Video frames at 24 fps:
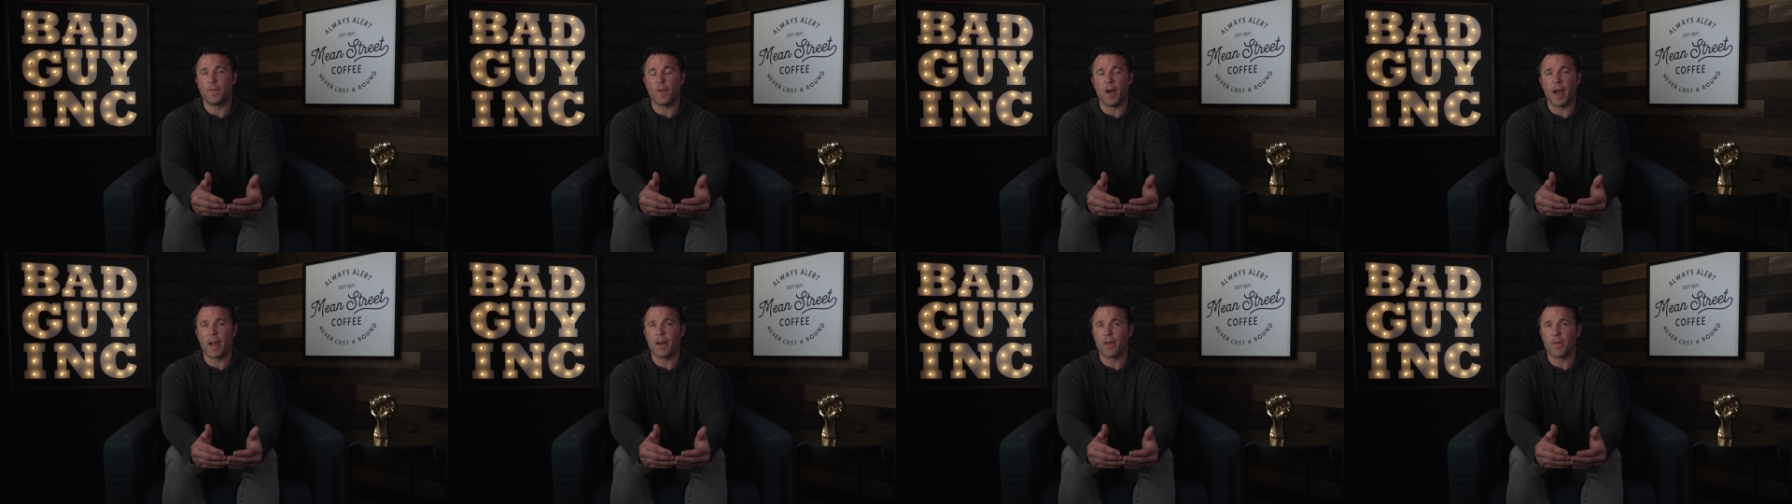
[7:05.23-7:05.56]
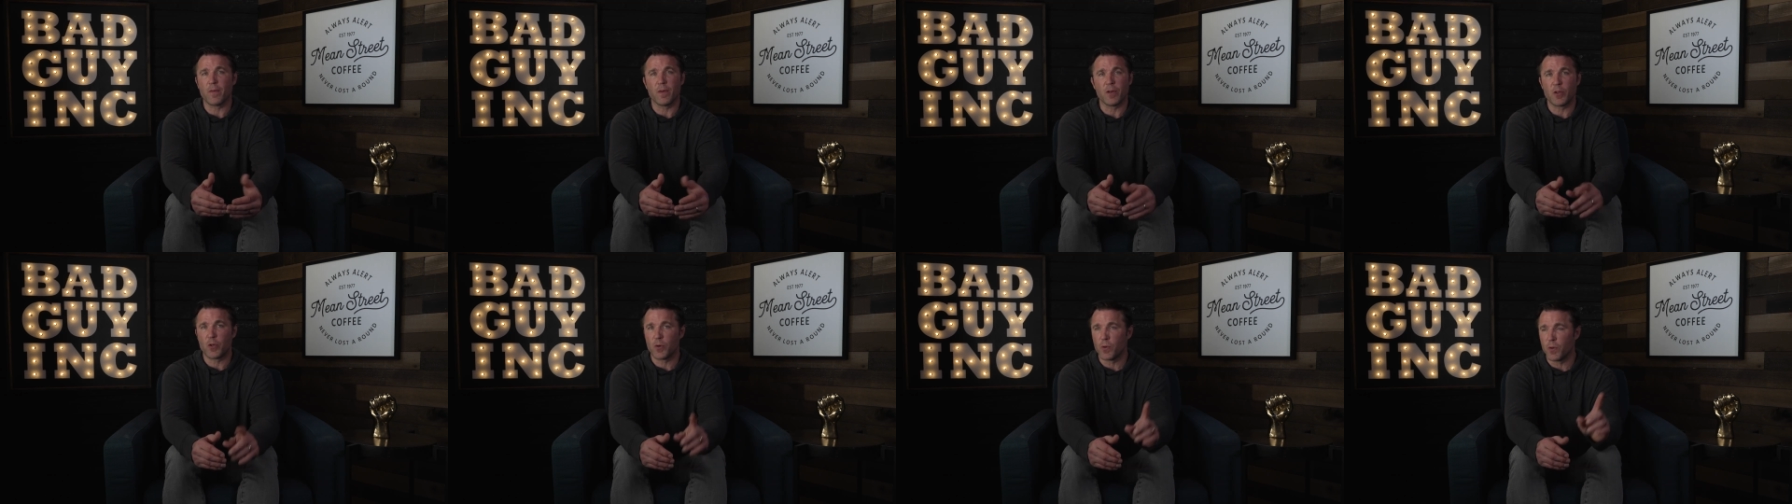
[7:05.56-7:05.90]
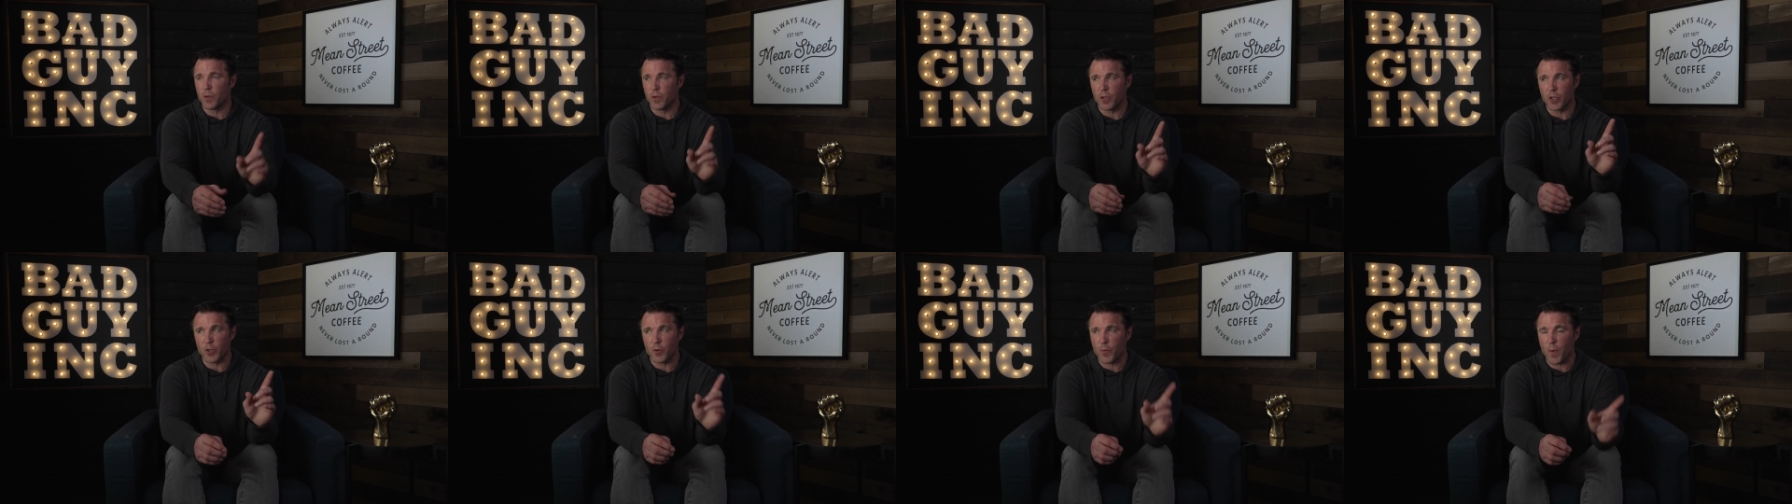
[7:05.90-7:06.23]
Fighter and
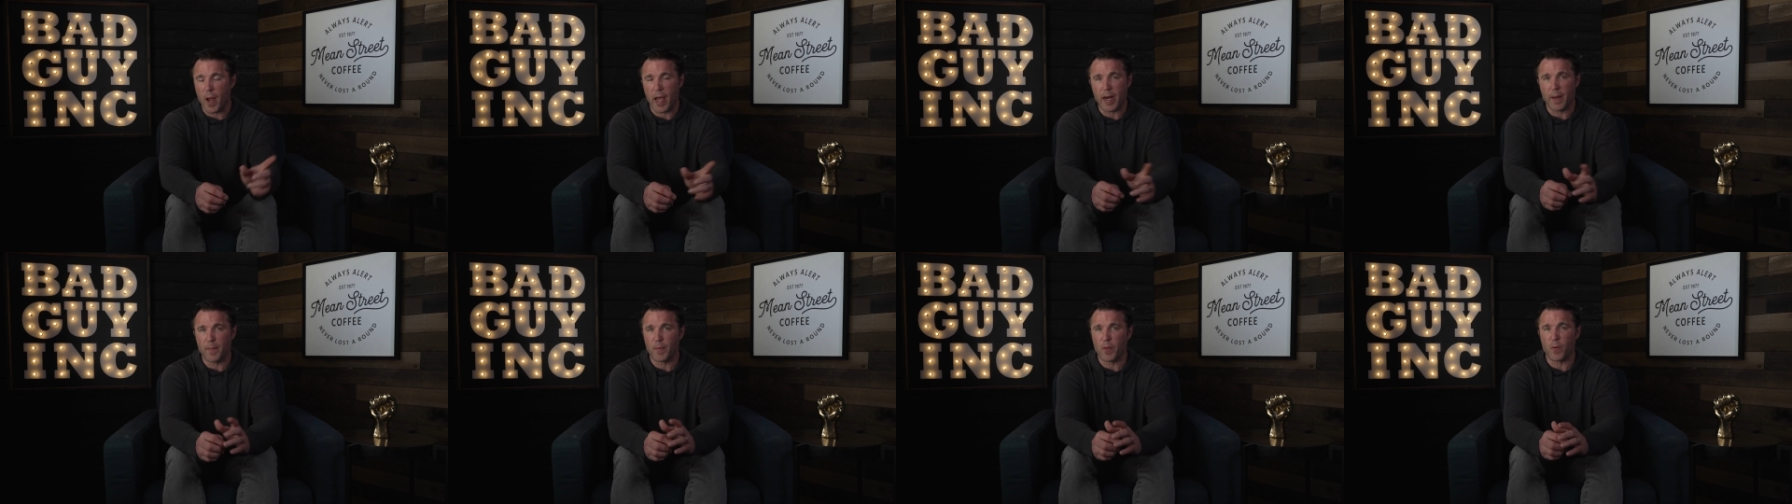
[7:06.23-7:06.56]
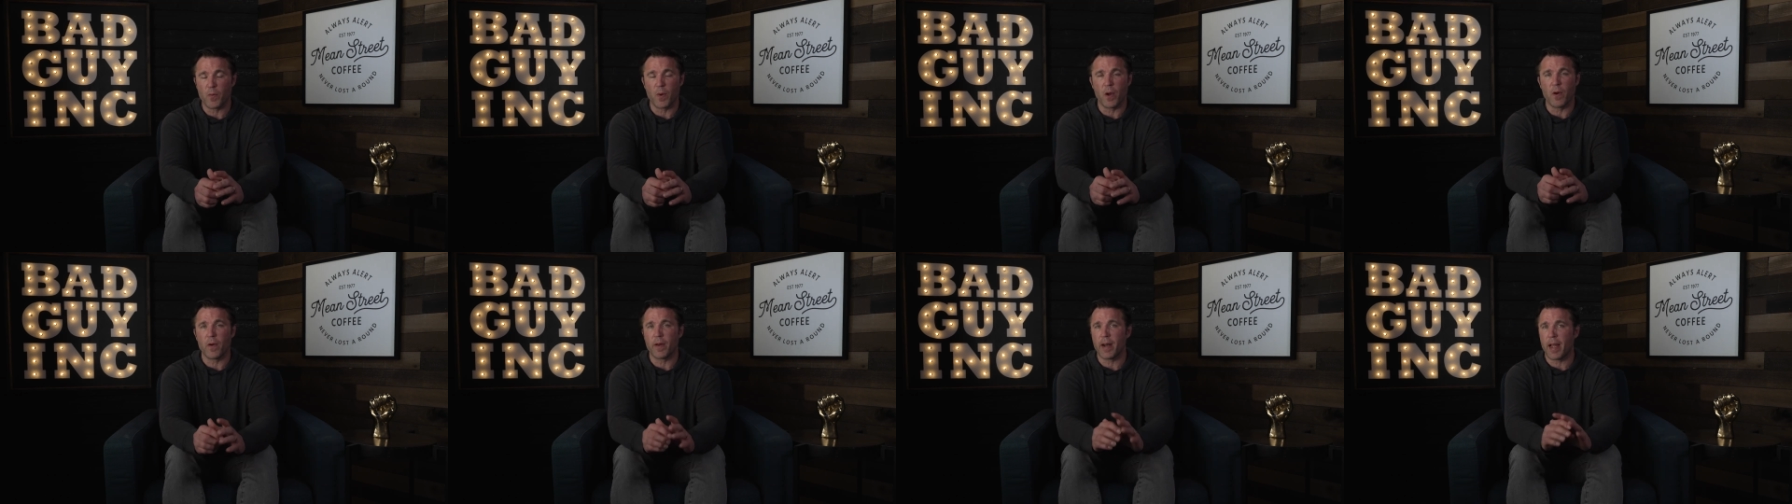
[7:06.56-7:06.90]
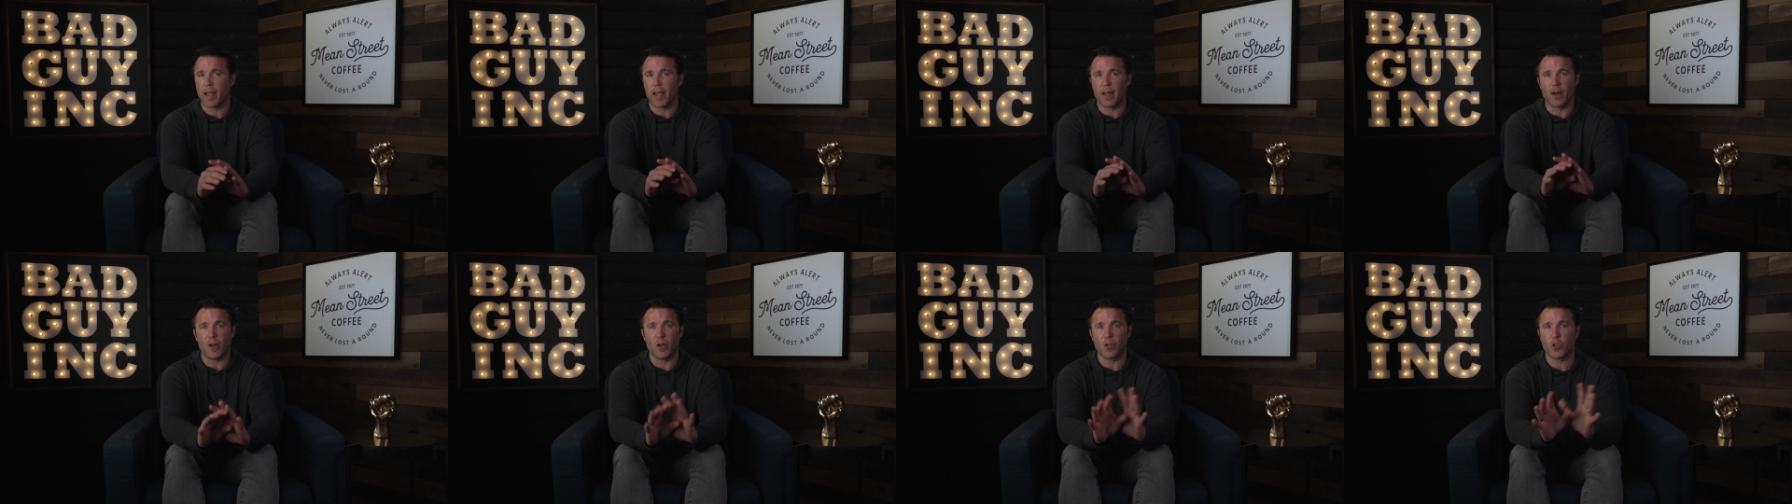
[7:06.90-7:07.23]
Jules is right up the road and I
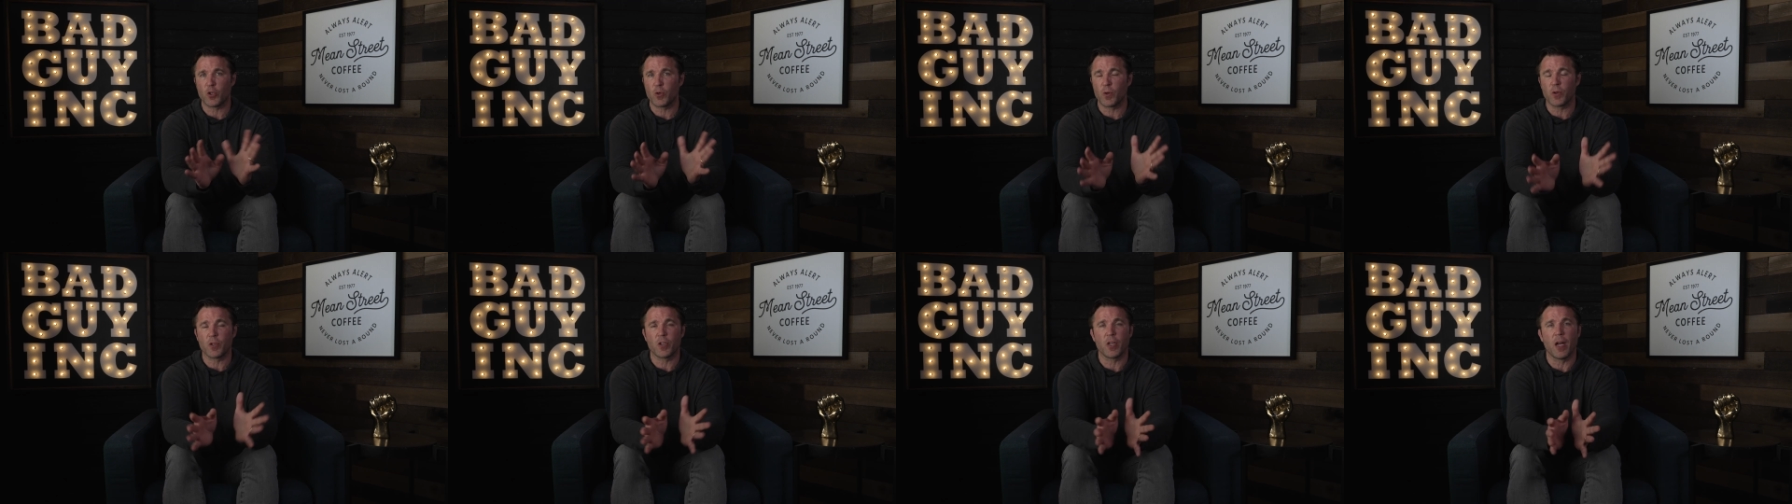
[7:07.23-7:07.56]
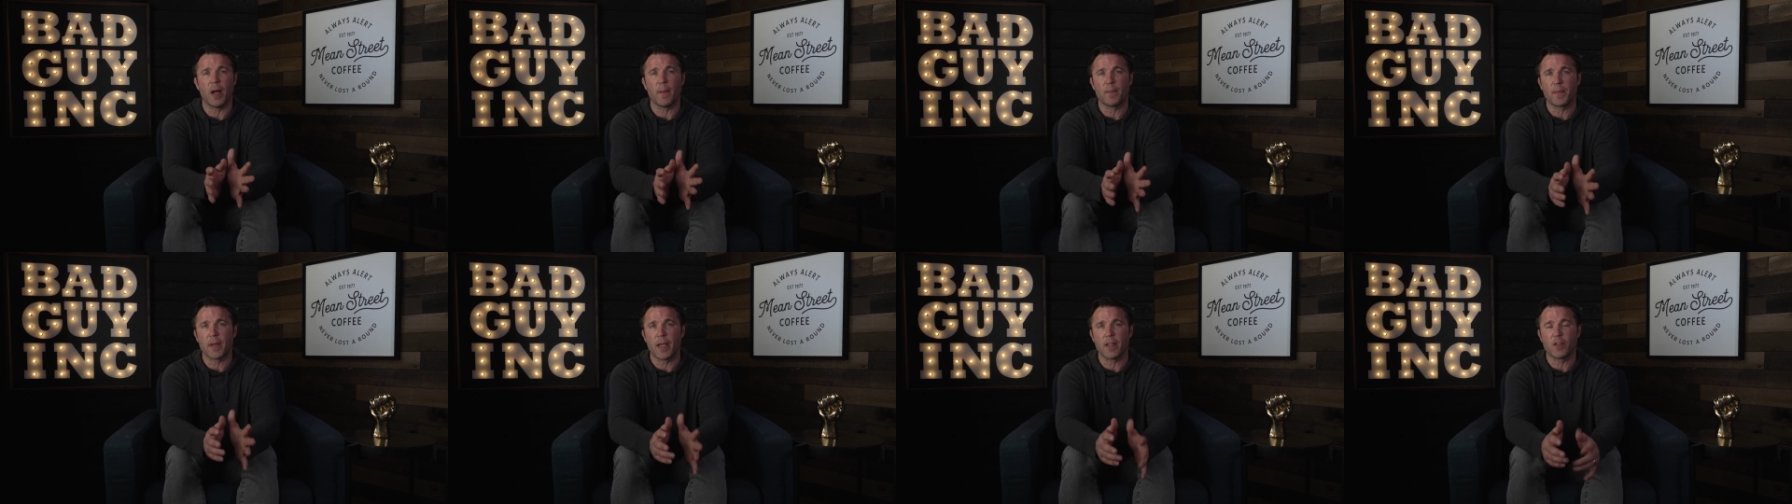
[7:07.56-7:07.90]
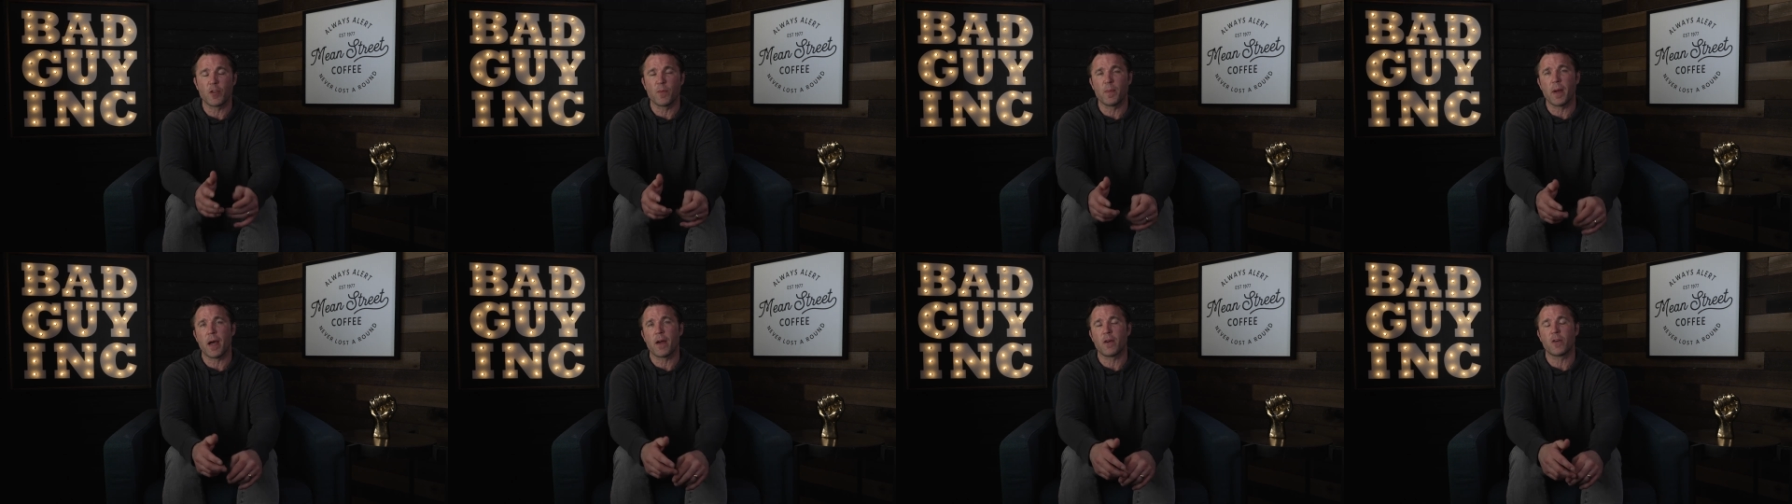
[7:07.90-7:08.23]
get all sorts of updates
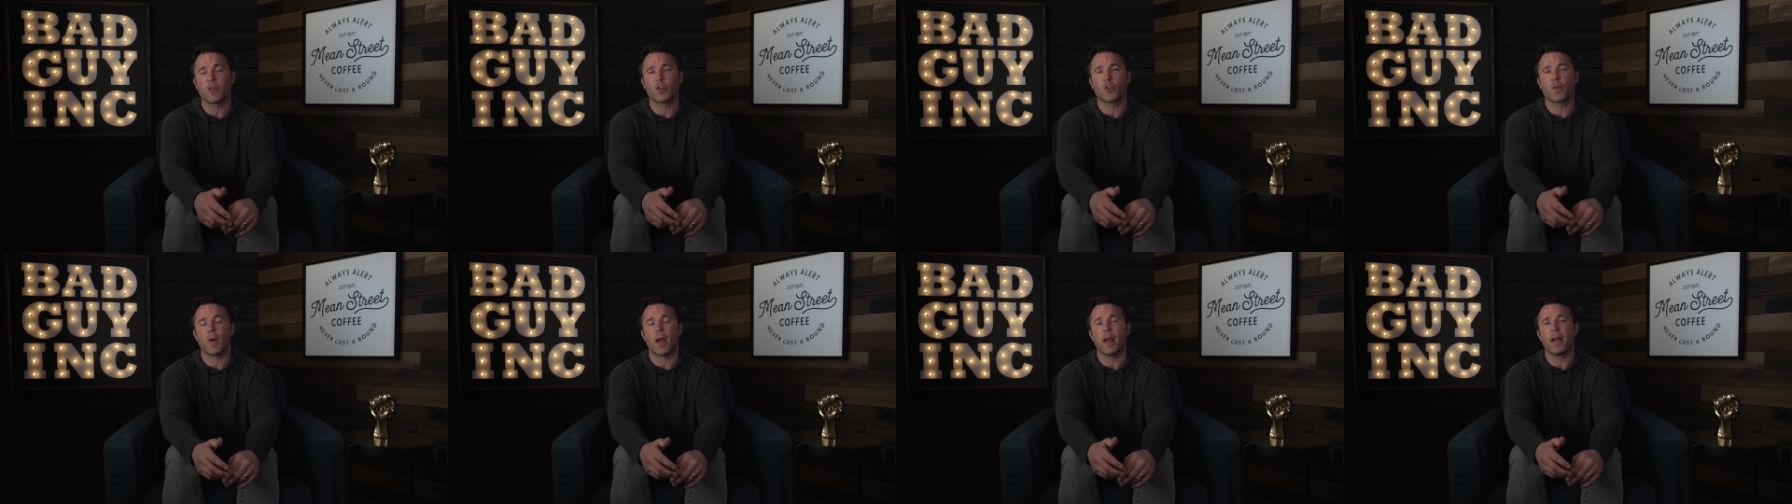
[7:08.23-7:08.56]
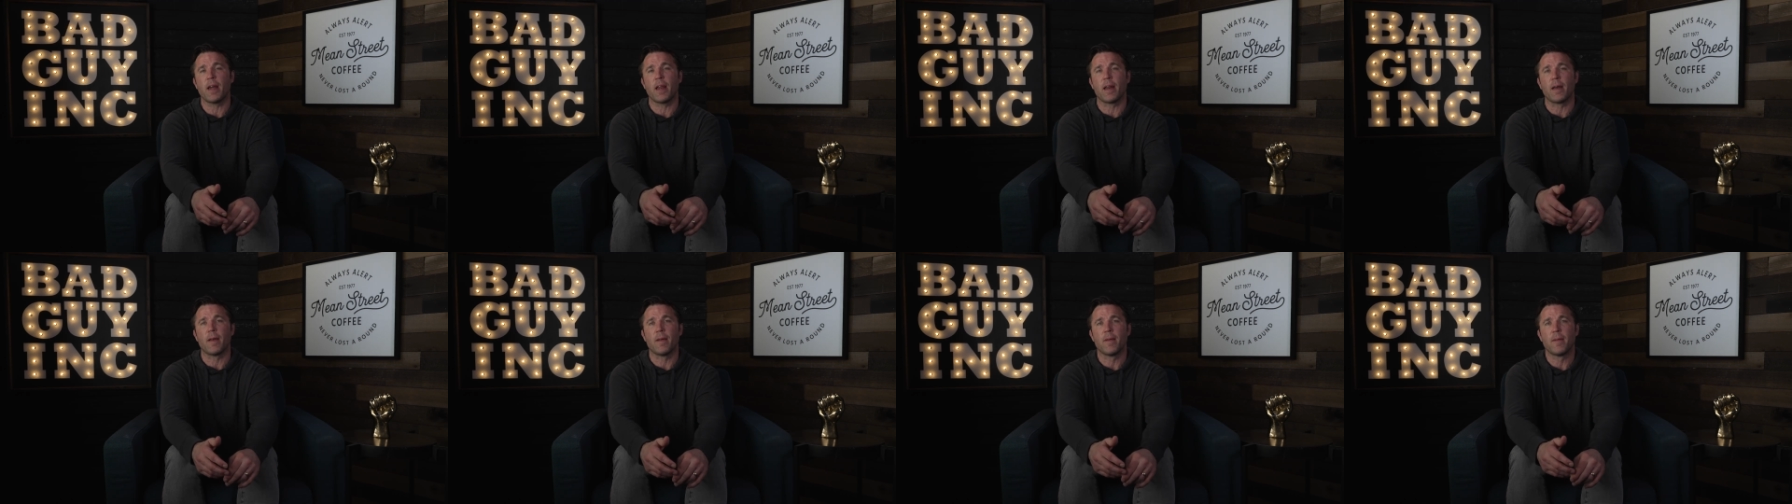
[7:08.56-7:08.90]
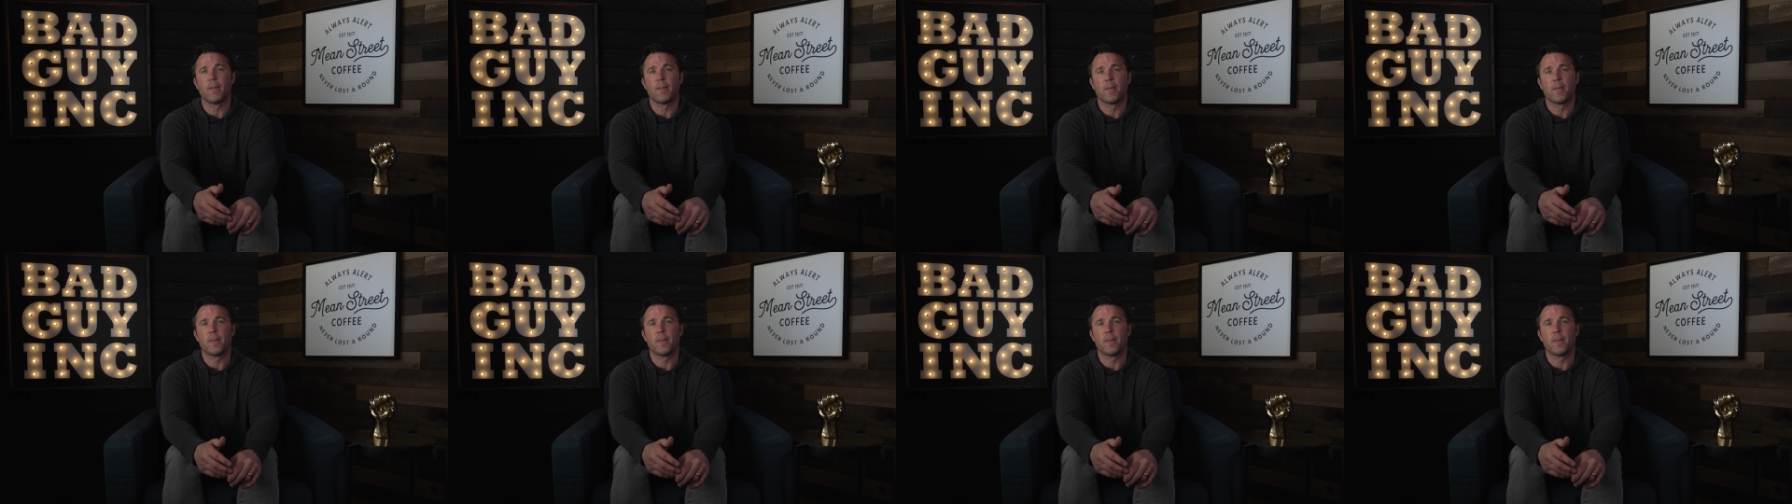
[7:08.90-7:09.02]
about her training.